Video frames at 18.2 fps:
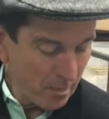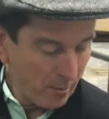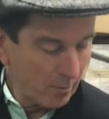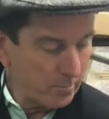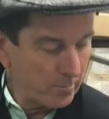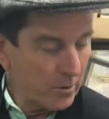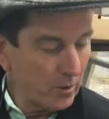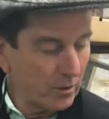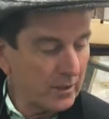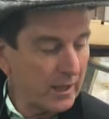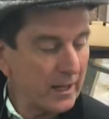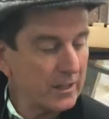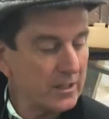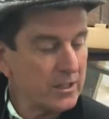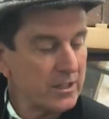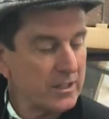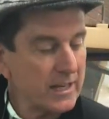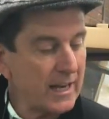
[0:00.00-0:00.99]
they're milled out
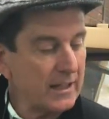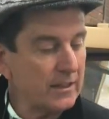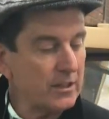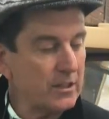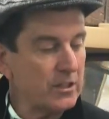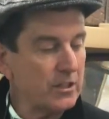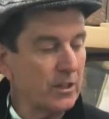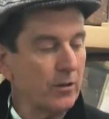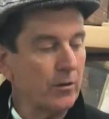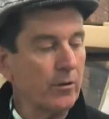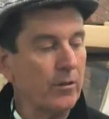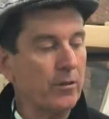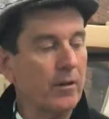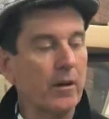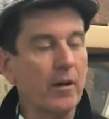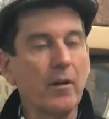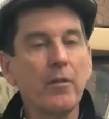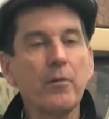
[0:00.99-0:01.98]
of stainless steel,
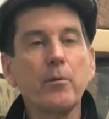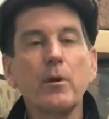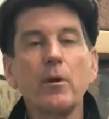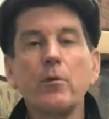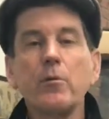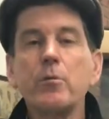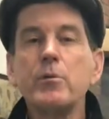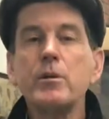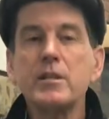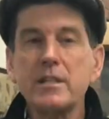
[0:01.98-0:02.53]
303